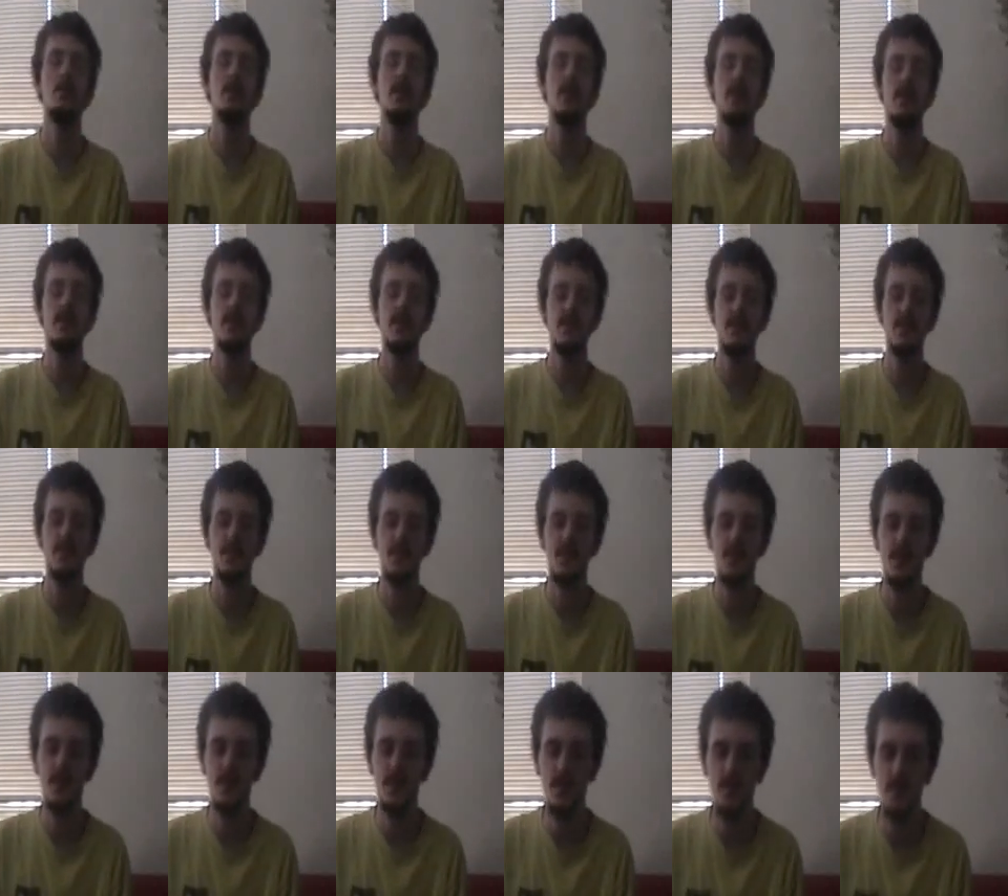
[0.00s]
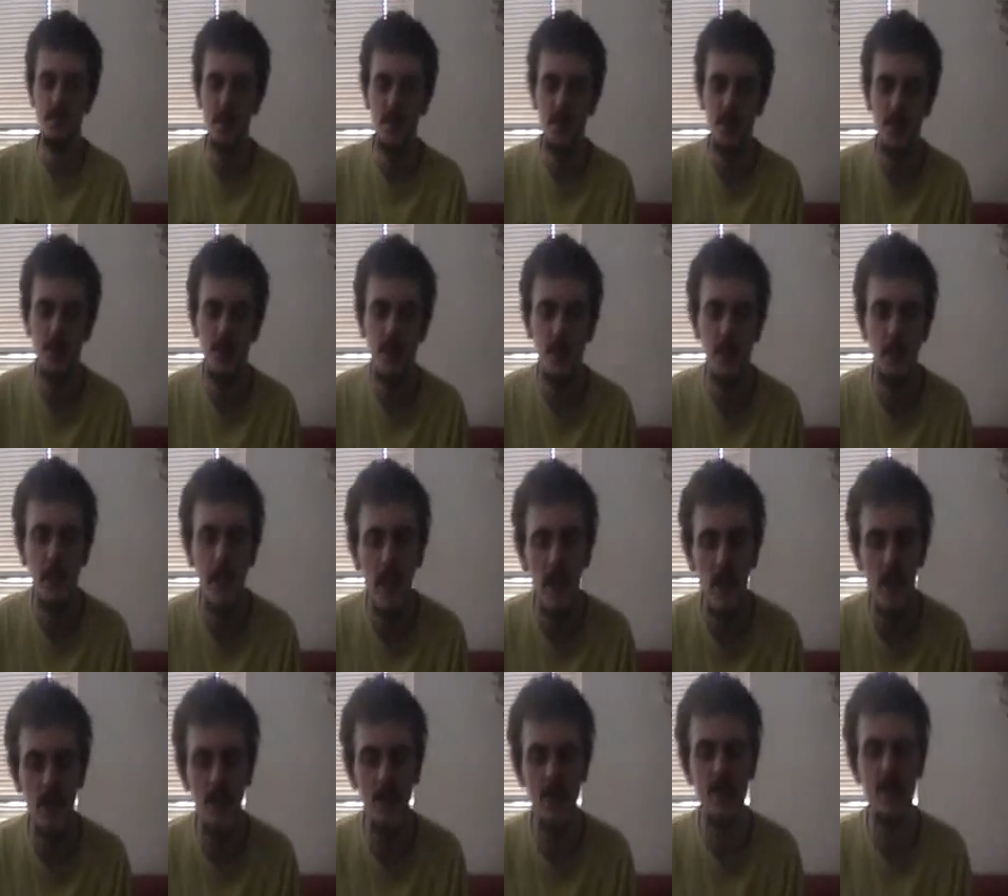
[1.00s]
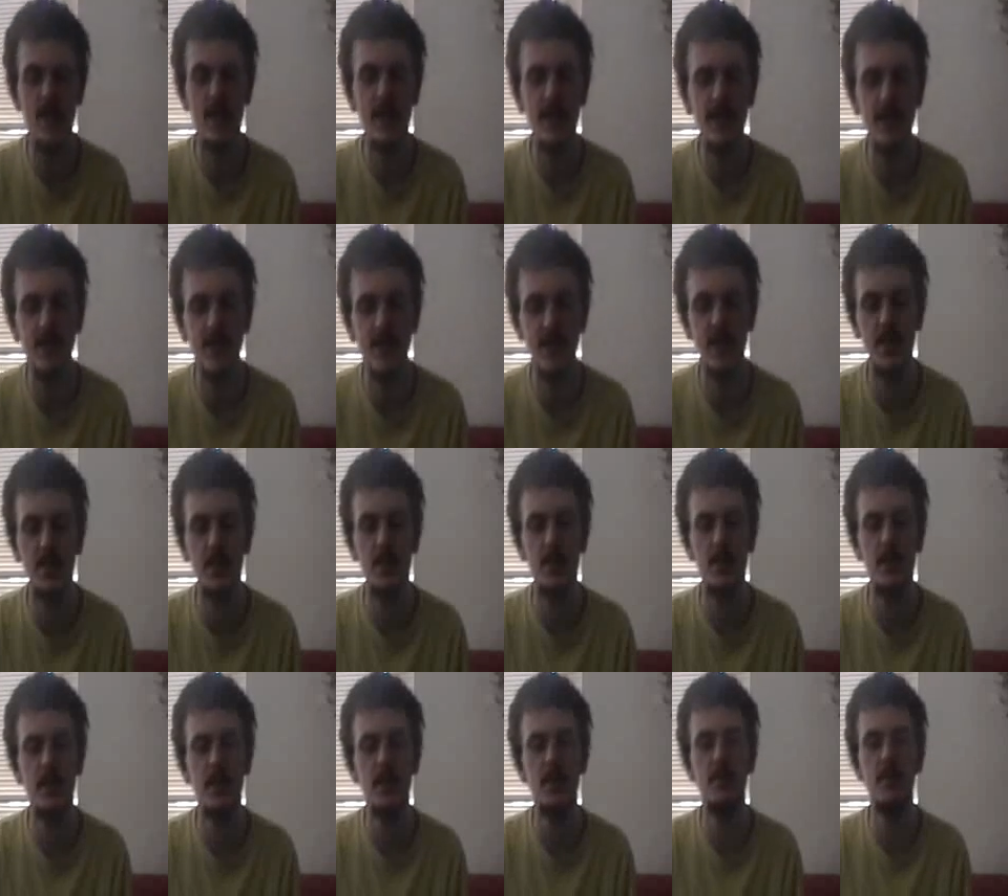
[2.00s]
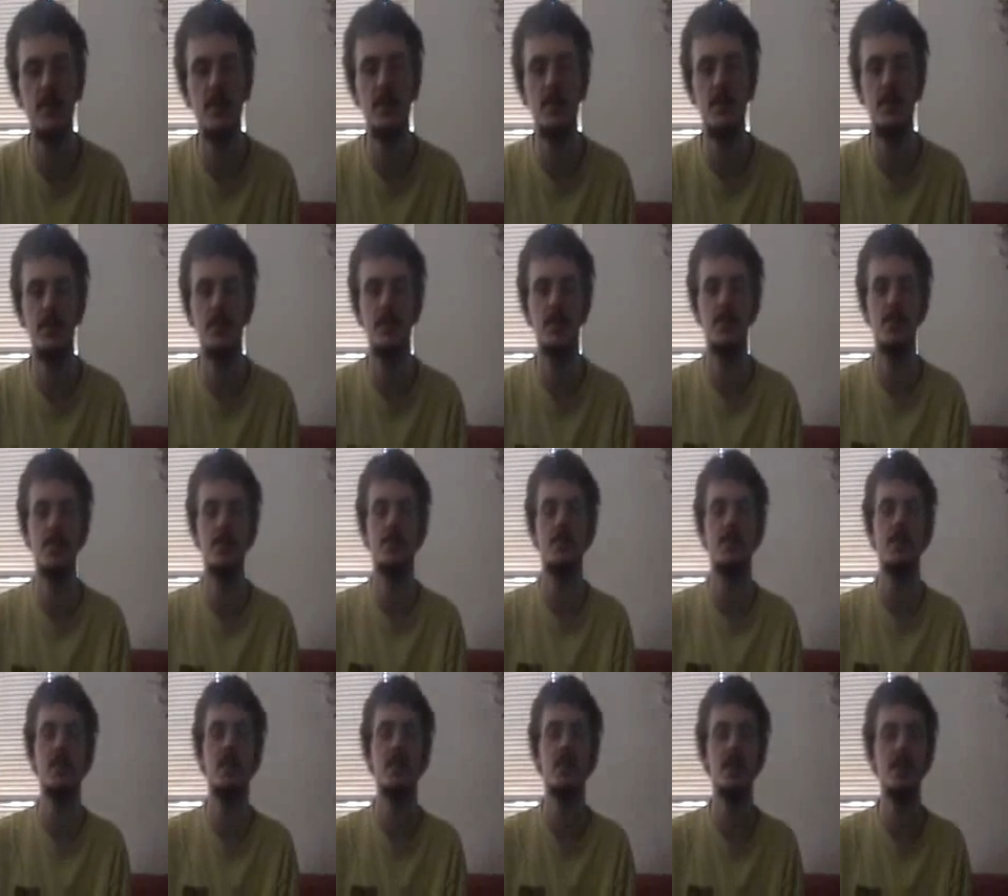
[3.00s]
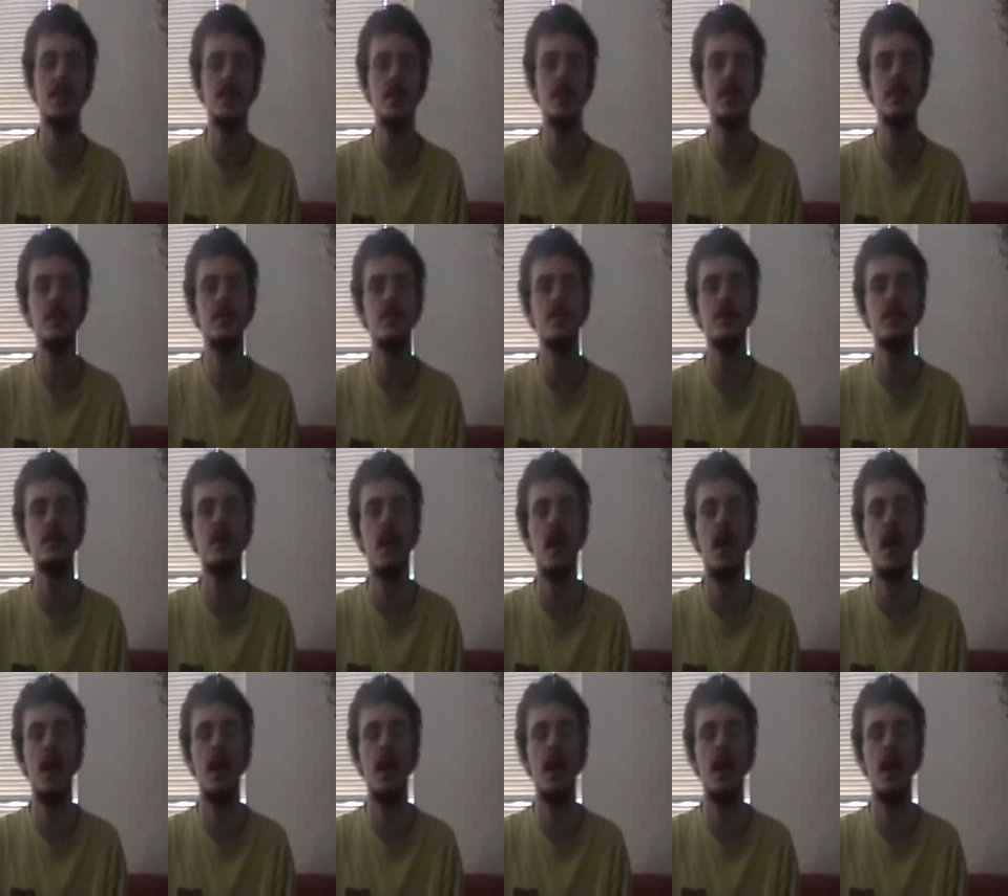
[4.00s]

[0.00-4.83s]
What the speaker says: because of the pure amount of attention that we've given it for so many years.